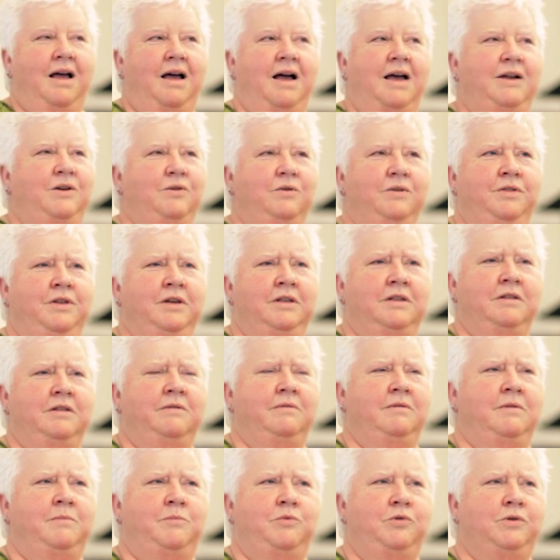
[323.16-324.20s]
I don't think
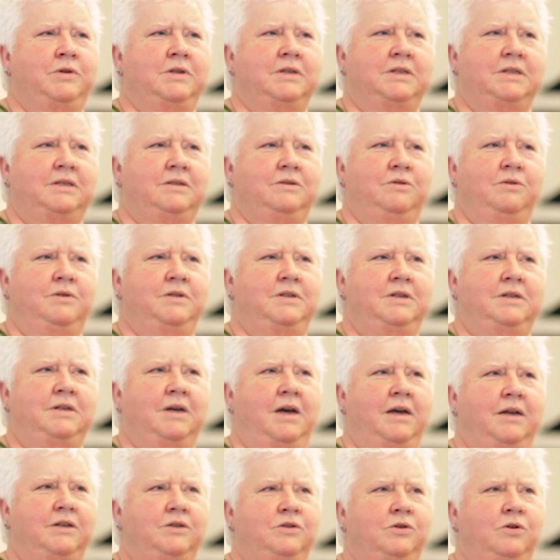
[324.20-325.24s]
that the book is going to
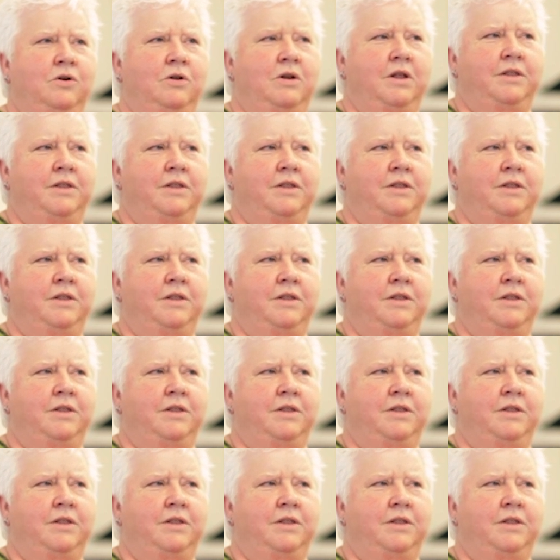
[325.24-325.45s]
die at all.